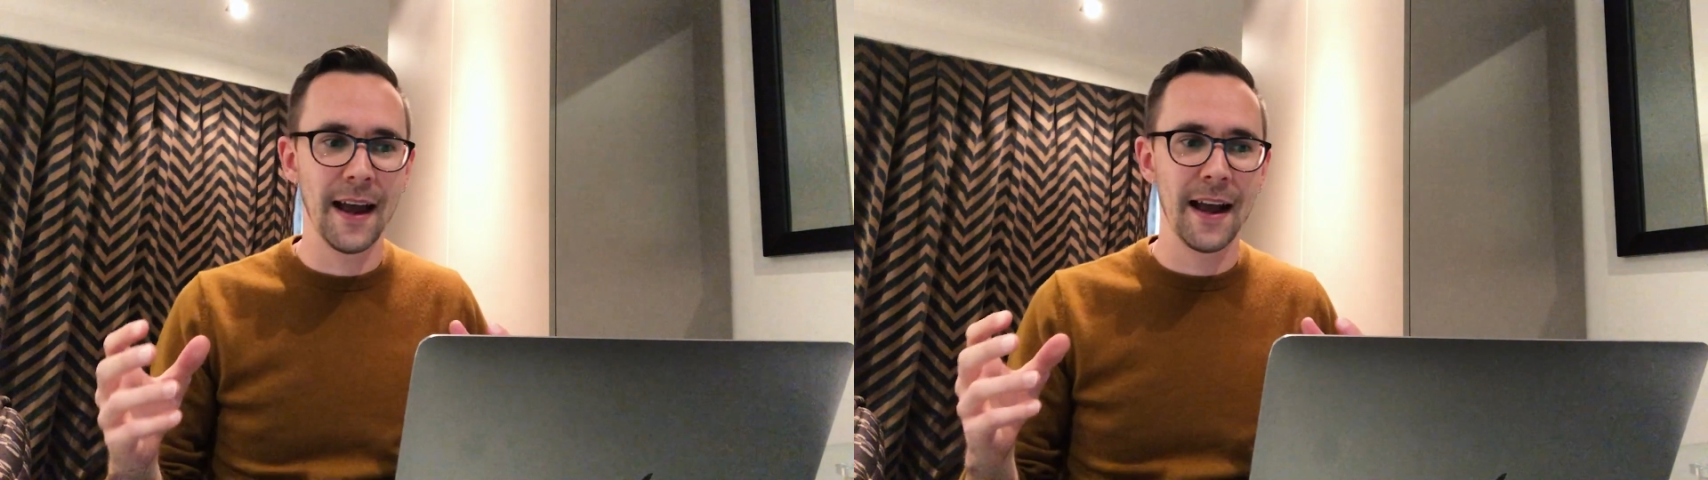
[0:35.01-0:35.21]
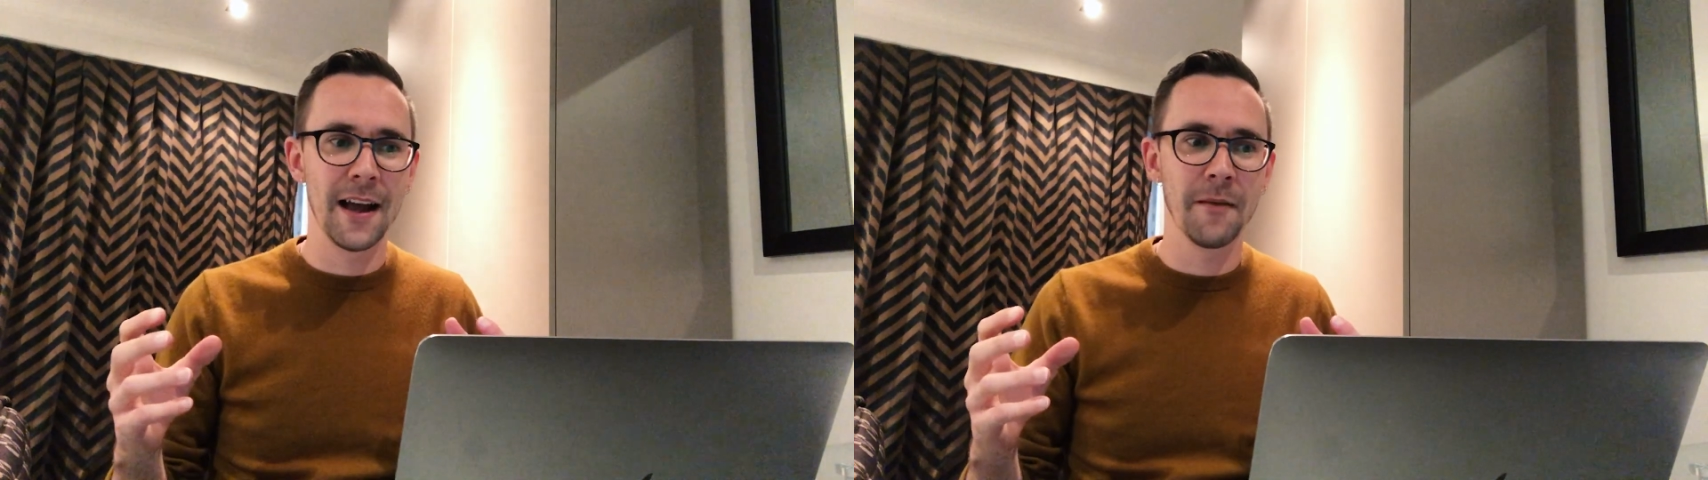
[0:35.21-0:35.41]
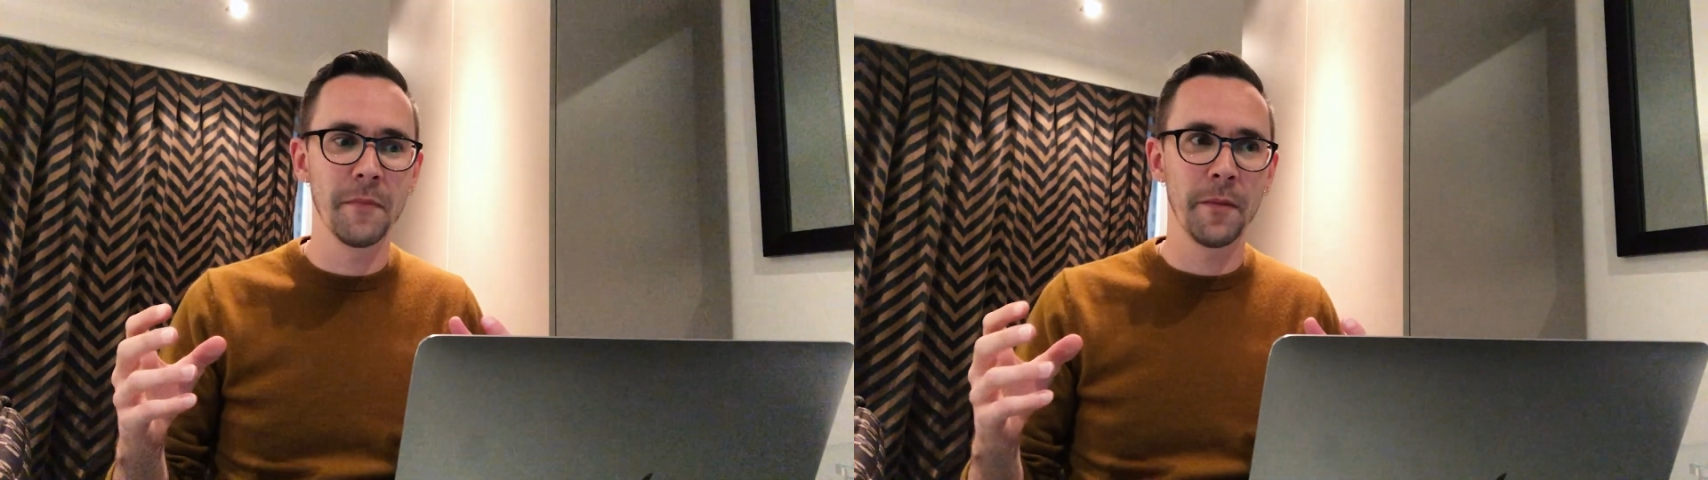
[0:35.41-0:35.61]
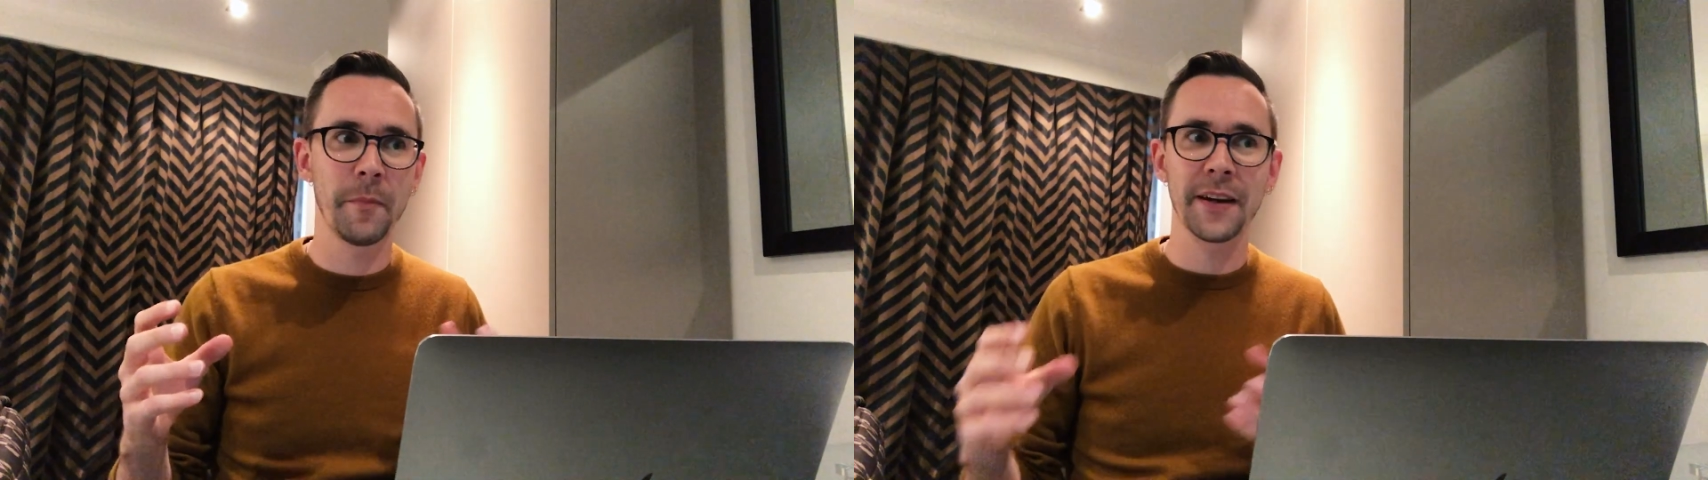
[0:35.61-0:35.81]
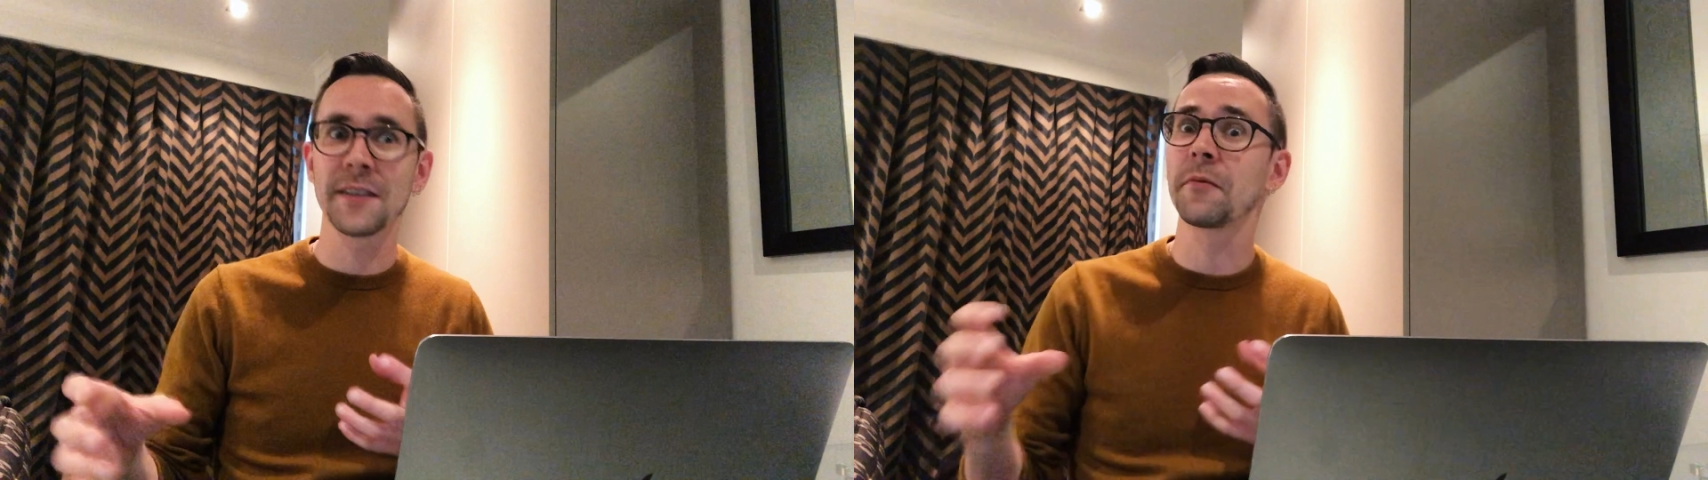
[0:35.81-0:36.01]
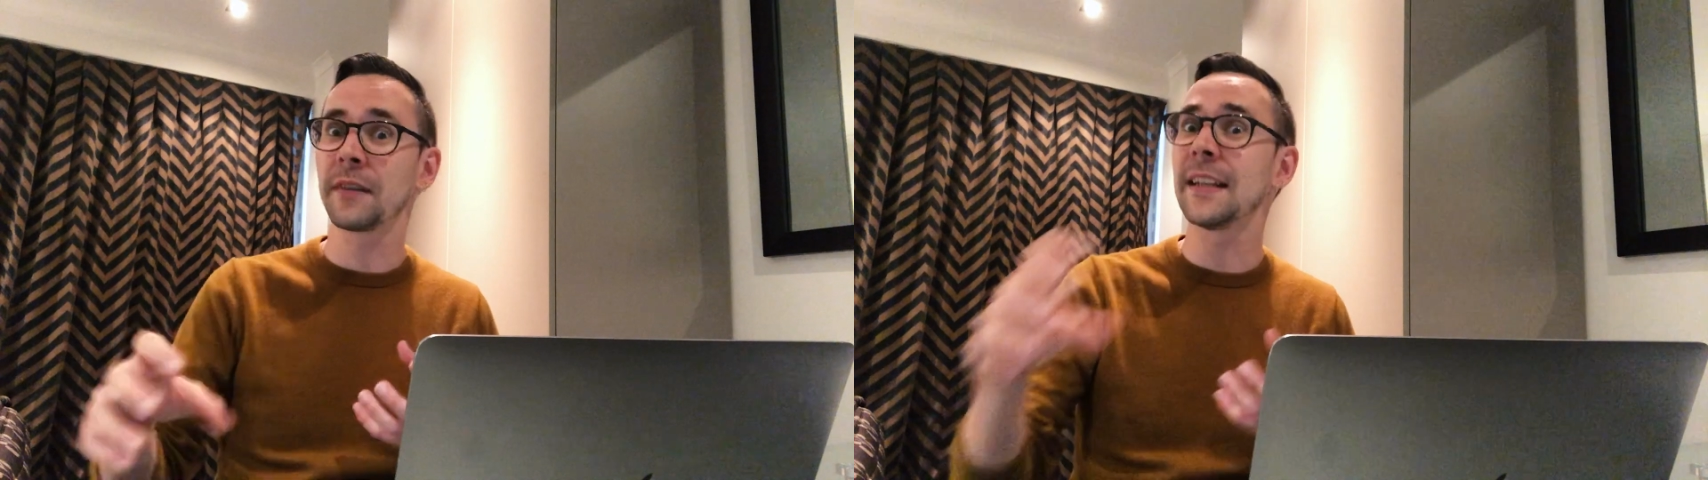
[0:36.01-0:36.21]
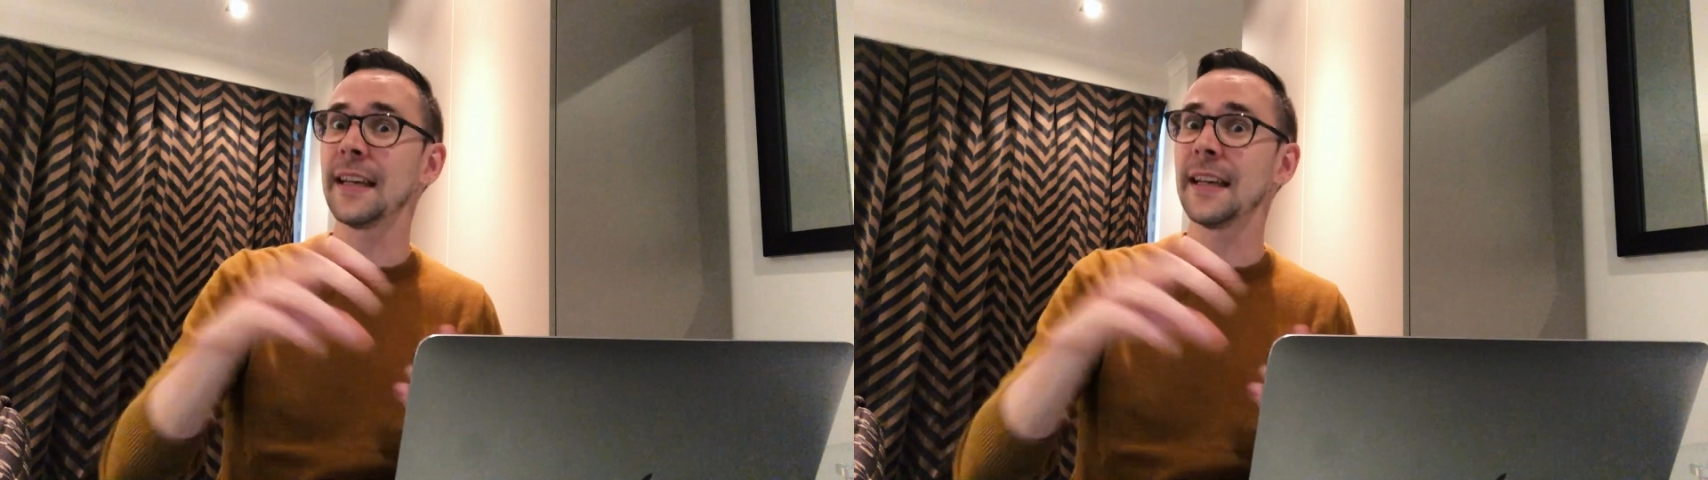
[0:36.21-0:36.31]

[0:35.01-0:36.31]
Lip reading: but it's really